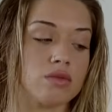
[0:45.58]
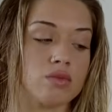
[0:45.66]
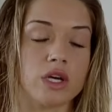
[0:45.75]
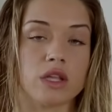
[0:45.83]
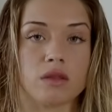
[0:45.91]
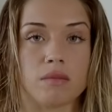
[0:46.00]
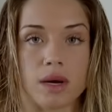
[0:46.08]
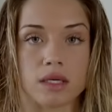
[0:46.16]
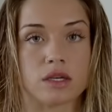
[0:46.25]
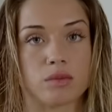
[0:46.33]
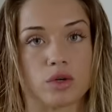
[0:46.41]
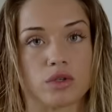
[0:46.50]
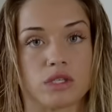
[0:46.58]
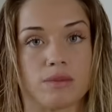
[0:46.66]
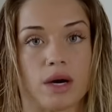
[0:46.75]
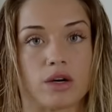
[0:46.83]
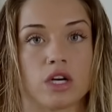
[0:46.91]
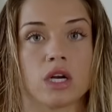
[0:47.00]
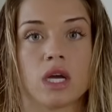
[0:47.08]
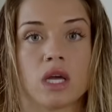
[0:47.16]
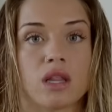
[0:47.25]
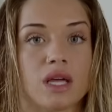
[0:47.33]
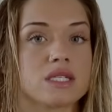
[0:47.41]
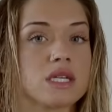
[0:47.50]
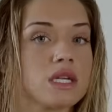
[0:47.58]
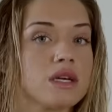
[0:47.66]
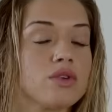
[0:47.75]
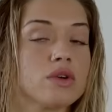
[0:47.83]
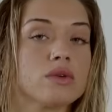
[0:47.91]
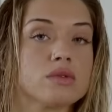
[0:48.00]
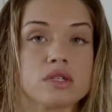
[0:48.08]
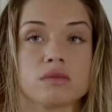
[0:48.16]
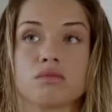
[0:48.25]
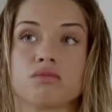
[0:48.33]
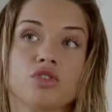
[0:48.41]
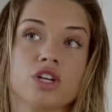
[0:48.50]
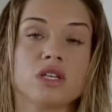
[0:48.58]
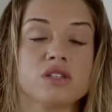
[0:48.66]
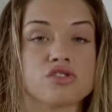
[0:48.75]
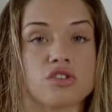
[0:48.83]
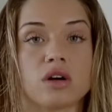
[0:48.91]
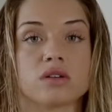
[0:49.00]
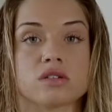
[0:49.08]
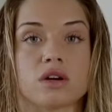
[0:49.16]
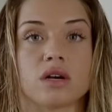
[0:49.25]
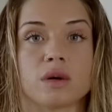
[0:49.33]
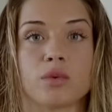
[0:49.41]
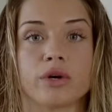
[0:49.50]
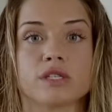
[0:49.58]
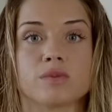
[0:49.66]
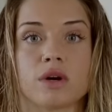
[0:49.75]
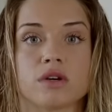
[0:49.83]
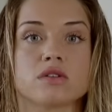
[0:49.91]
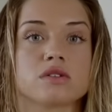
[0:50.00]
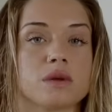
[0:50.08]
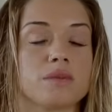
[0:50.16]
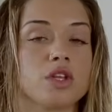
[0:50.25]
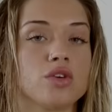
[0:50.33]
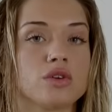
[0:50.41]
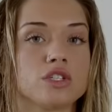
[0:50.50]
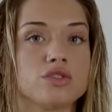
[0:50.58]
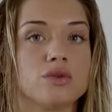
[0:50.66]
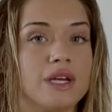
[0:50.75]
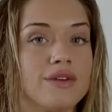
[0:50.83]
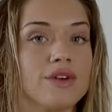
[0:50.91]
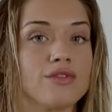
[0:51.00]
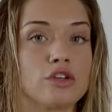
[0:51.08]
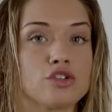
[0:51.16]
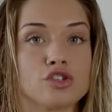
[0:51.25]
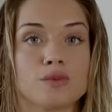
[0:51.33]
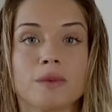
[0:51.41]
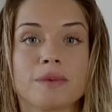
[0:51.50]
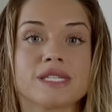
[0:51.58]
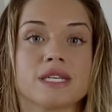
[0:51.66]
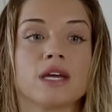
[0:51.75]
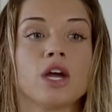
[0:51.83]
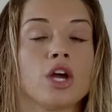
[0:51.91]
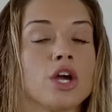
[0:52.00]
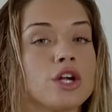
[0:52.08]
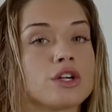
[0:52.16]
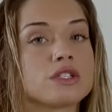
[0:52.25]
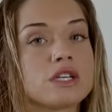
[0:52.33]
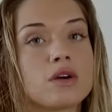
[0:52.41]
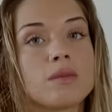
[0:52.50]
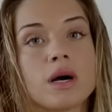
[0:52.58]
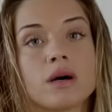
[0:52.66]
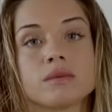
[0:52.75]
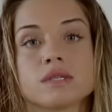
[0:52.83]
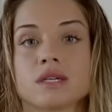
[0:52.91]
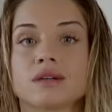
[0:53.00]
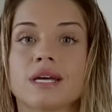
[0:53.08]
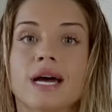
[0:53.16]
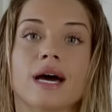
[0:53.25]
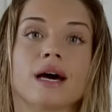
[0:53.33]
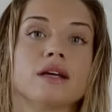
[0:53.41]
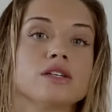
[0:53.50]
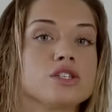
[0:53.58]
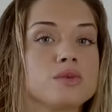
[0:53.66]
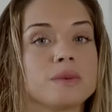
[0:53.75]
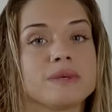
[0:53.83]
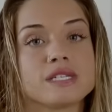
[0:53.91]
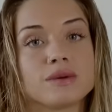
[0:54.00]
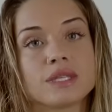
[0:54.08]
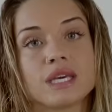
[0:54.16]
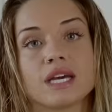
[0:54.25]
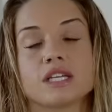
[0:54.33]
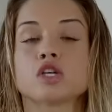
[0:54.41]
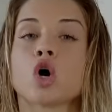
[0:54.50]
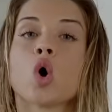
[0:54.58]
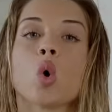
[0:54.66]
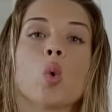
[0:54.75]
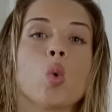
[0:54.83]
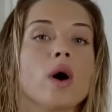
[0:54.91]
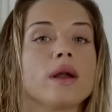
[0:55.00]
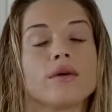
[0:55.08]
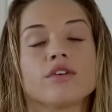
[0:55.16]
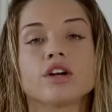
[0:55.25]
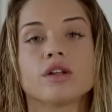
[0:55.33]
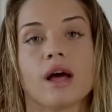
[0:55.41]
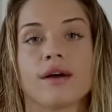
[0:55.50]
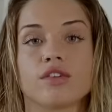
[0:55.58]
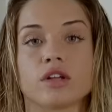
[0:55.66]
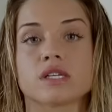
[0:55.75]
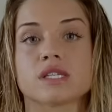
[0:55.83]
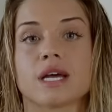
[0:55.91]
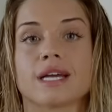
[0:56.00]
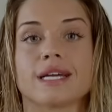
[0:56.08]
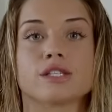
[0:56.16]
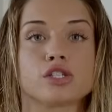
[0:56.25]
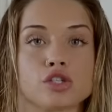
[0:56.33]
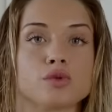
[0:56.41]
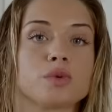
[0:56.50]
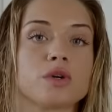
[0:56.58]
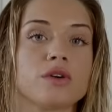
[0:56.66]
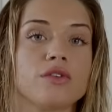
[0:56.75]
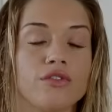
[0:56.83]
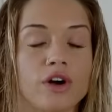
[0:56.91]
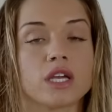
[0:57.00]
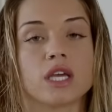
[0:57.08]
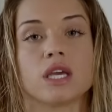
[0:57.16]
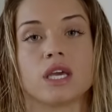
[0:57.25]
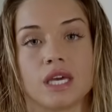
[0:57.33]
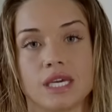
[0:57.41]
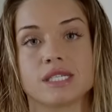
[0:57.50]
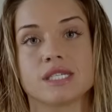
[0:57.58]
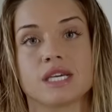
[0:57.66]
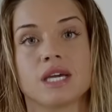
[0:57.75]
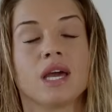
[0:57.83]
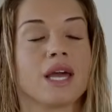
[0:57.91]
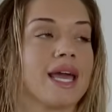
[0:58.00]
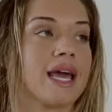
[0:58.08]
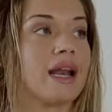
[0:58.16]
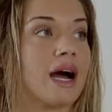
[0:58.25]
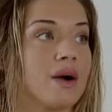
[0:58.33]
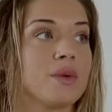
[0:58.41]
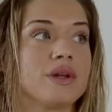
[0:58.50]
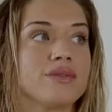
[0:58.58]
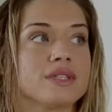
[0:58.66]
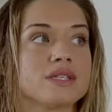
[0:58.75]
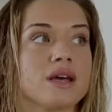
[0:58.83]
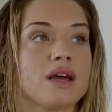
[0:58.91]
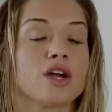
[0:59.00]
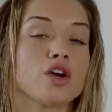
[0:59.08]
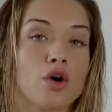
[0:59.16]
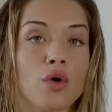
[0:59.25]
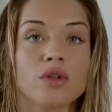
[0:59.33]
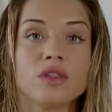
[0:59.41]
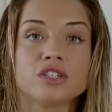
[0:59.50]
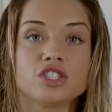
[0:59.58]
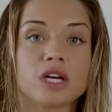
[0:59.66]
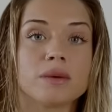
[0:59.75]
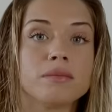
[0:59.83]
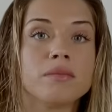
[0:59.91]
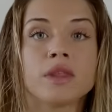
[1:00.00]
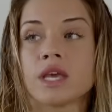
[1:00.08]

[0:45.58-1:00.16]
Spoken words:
with bucked up protein powder. That's gonna give you some really strong starting points, but also something you can do even if you're super busy, you're a single mom, single dad, super busy with kids, whatever your life looks like, it's super fucking easy. And I would even say, go to the gym,